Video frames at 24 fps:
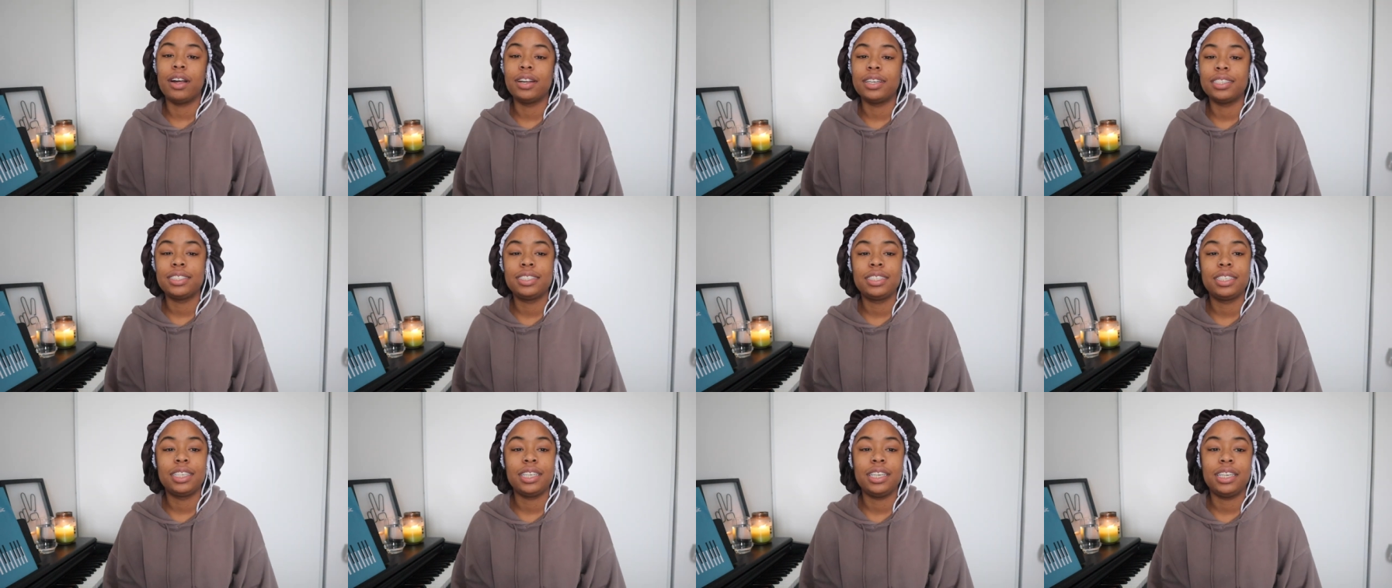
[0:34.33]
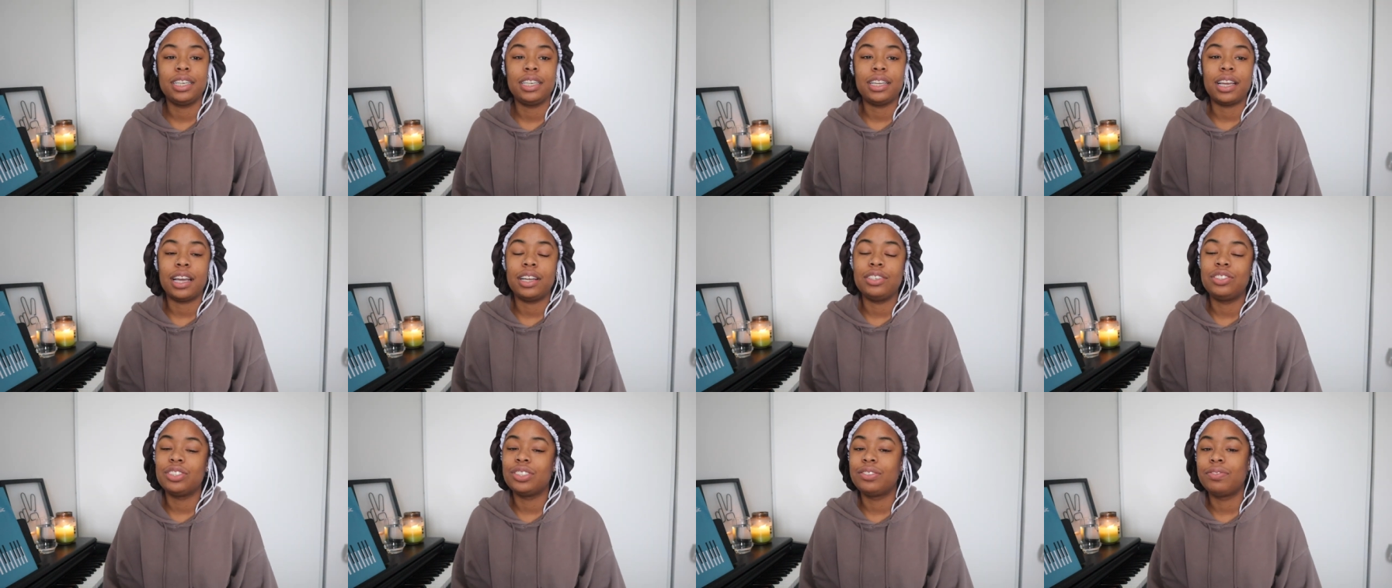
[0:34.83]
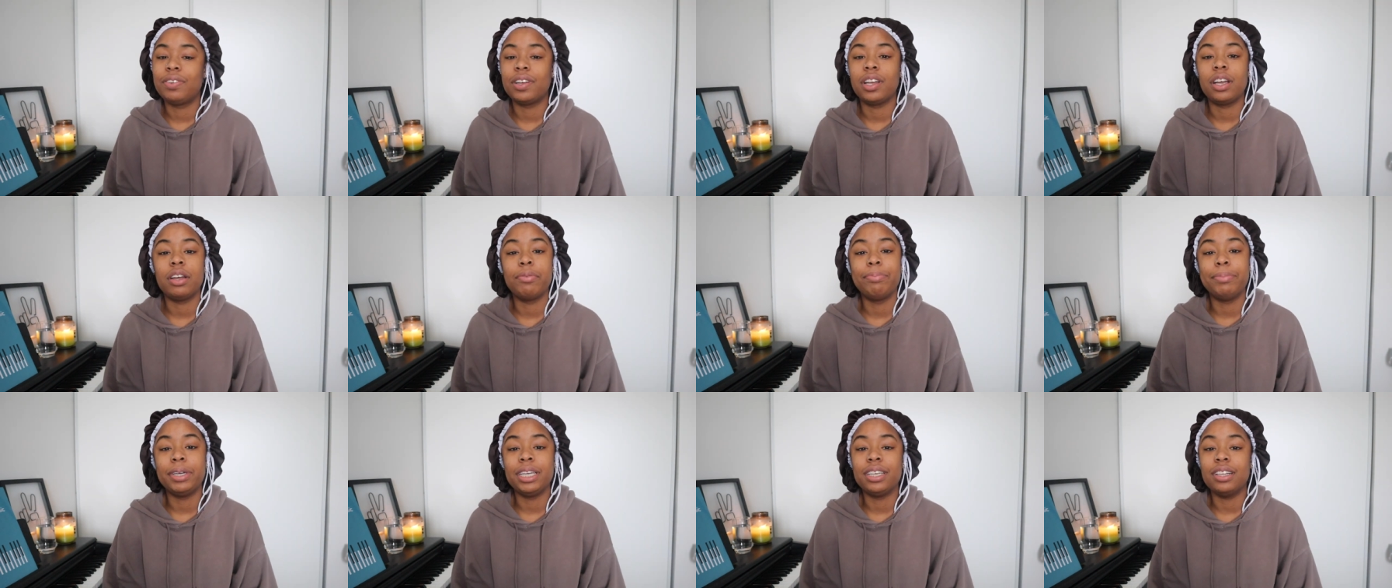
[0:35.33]
Honestly, I just
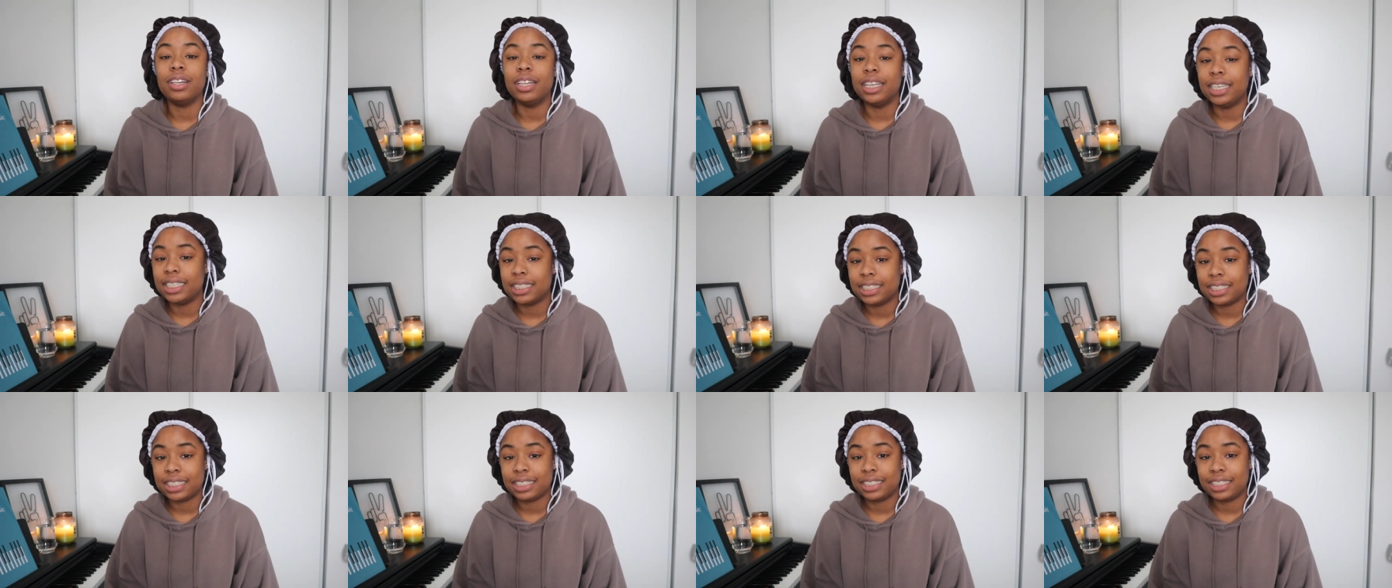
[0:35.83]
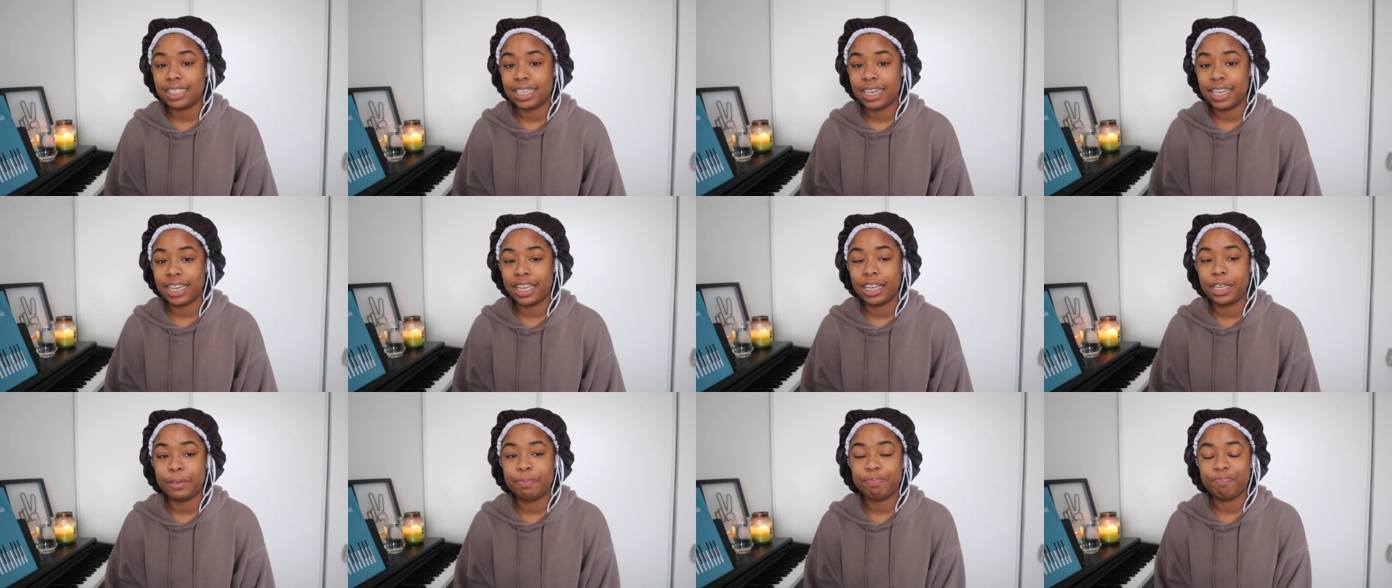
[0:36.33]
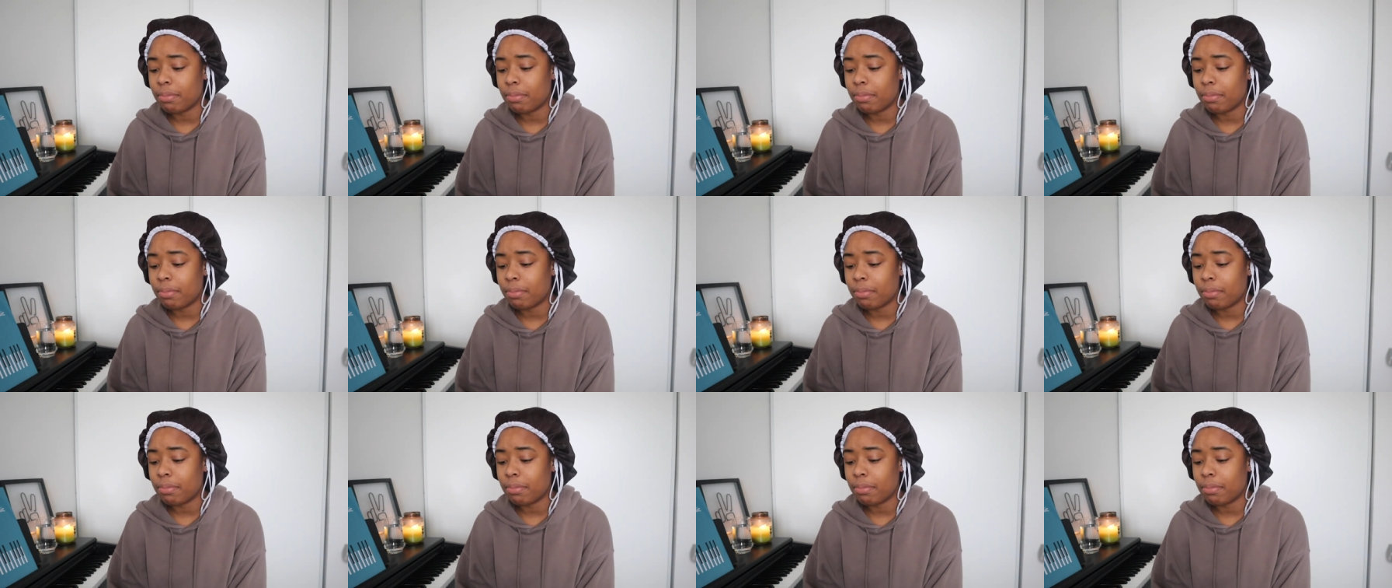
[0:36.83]
felt a bit lazy today.